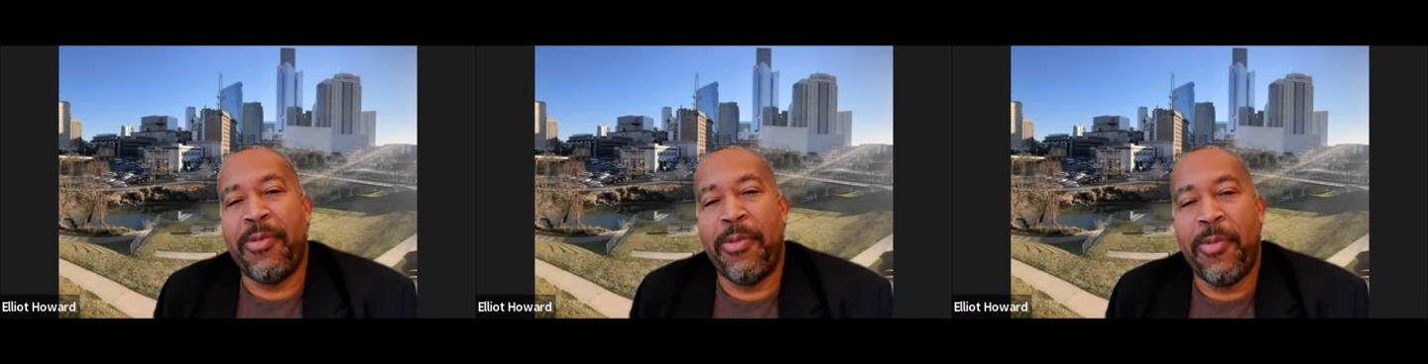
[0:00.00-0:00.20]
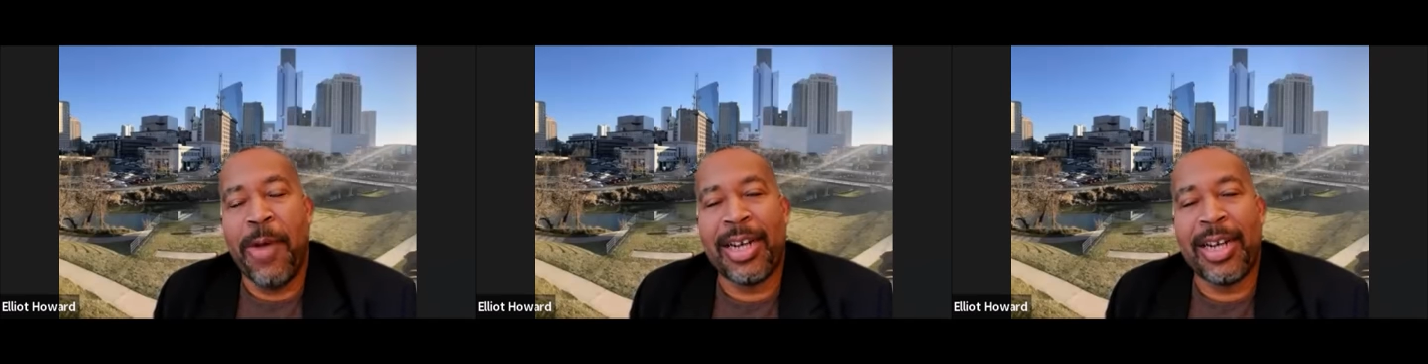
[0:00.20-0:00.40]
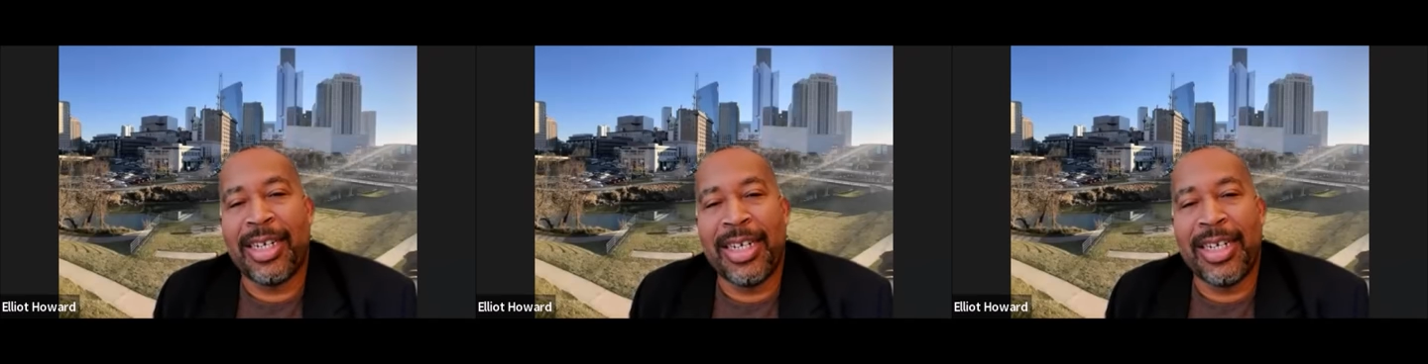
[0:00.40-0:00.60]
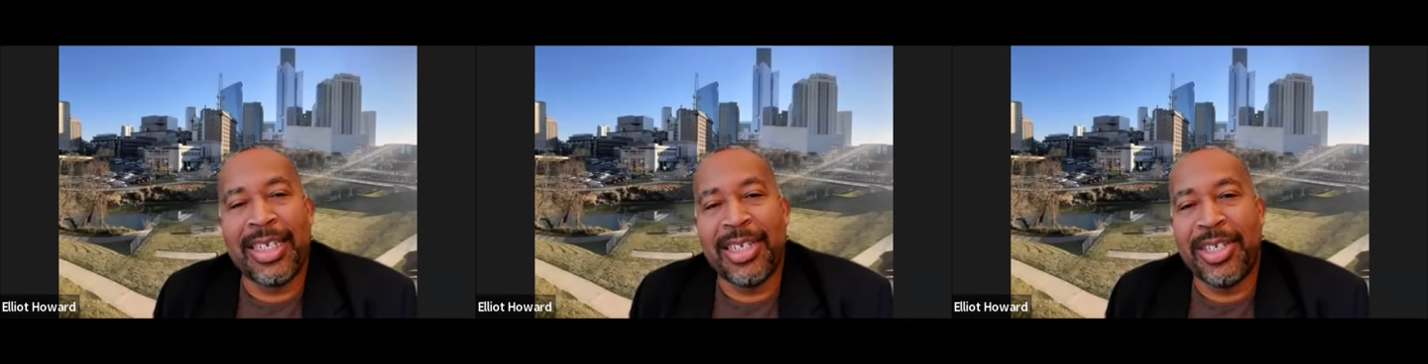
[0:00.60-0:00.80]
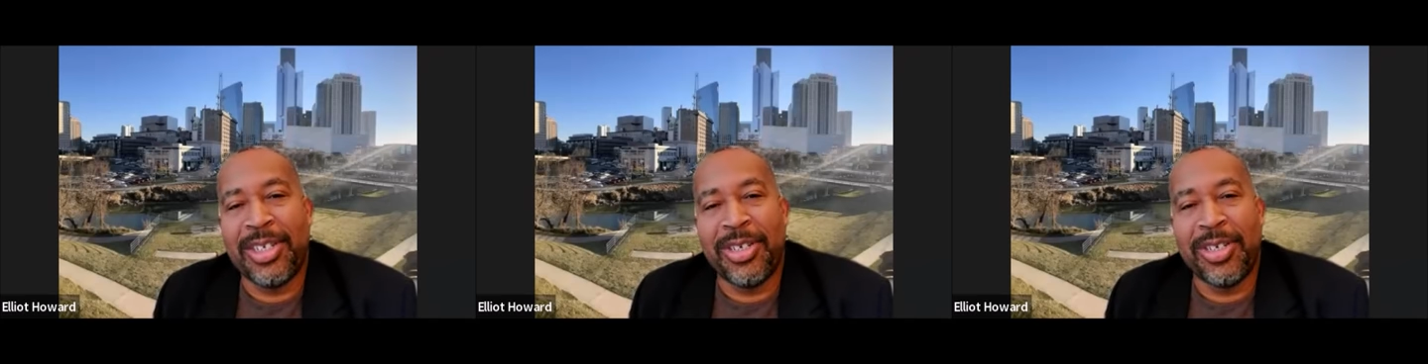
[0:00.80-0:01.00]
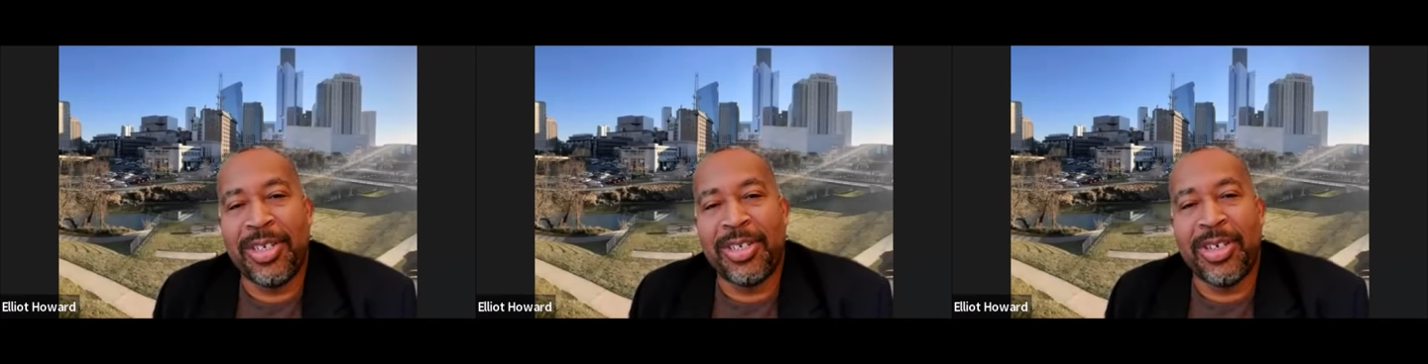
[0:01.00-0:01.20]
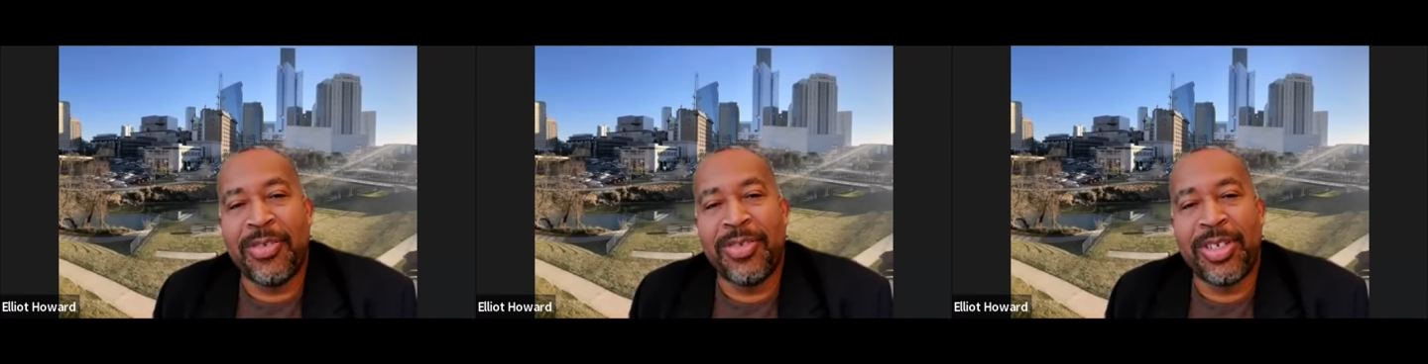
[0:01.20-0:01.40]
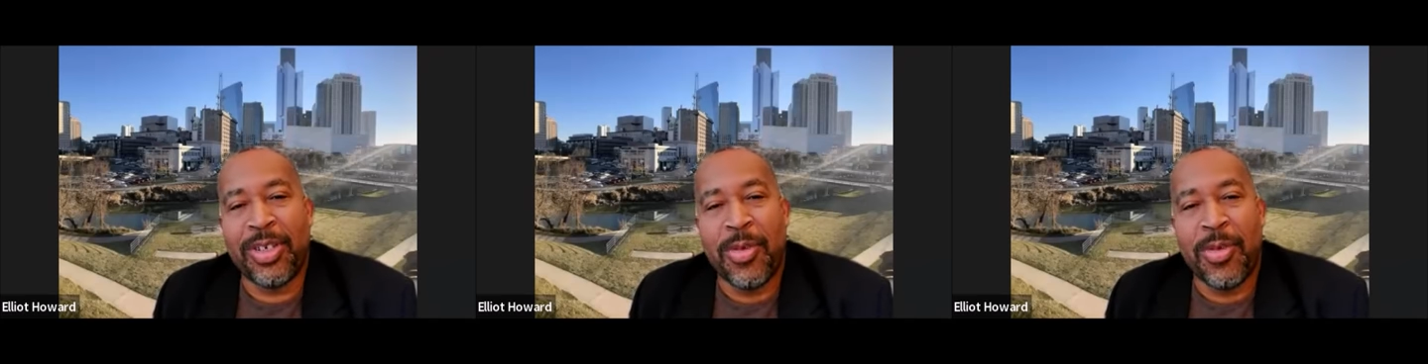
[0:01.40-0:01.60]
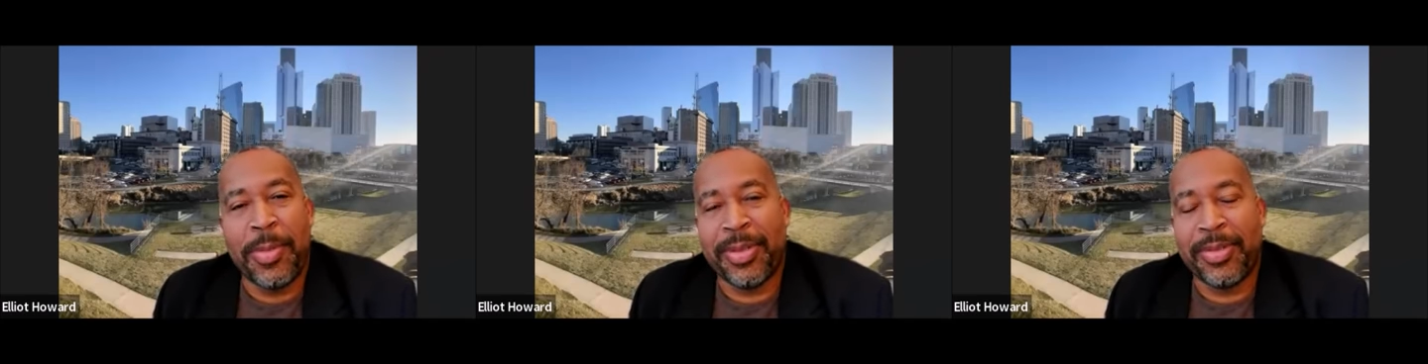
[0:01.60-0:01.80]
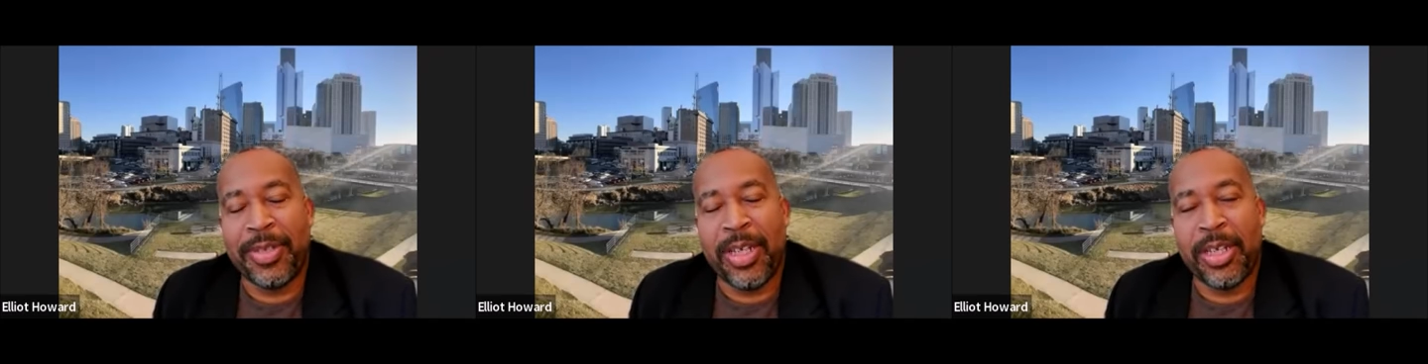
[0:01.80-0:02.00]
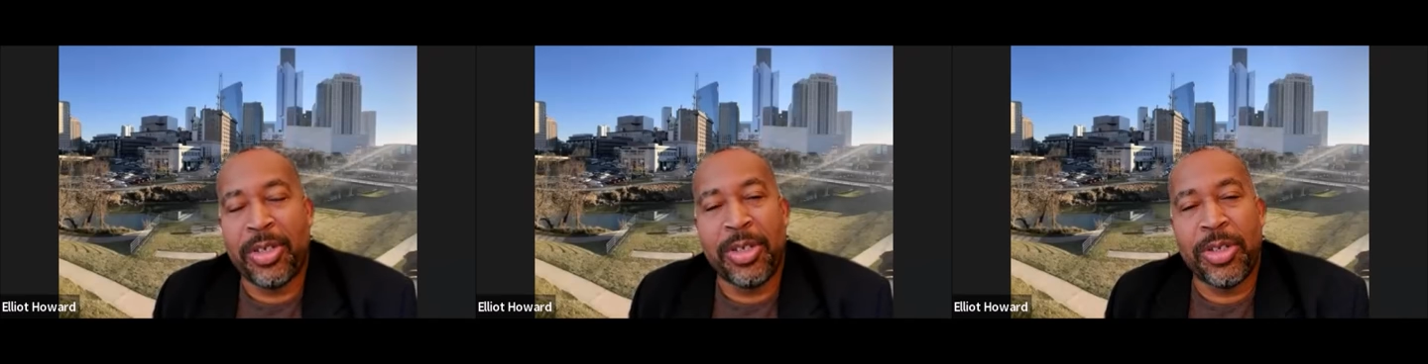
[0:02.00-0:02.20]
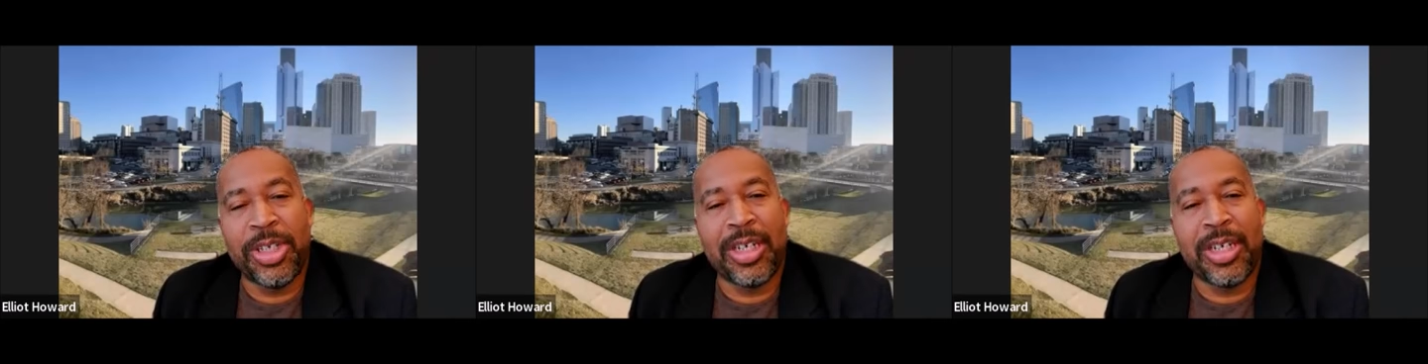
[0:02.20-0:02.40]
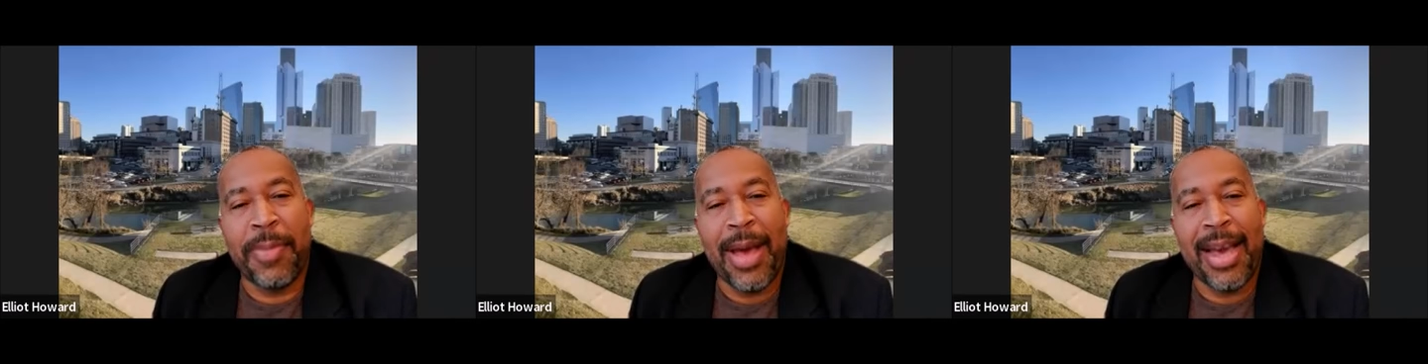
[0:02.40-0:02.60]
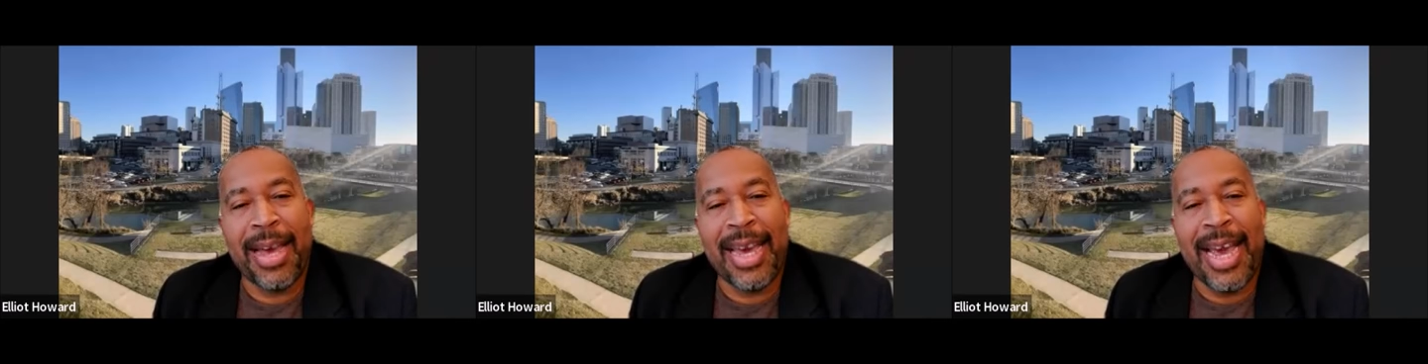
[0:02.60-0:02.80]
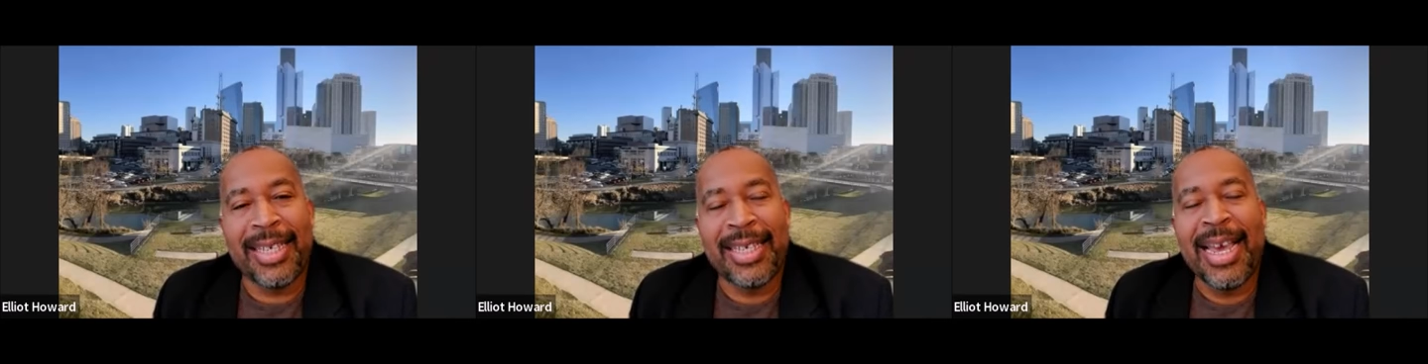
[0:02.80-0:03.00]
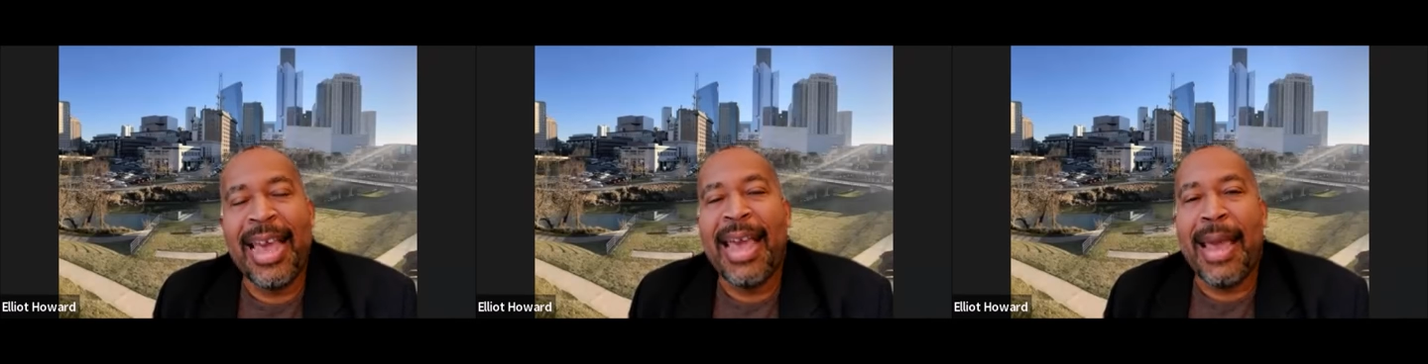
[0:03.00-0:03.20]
watch and listen to the Services Cooperative Association podcast.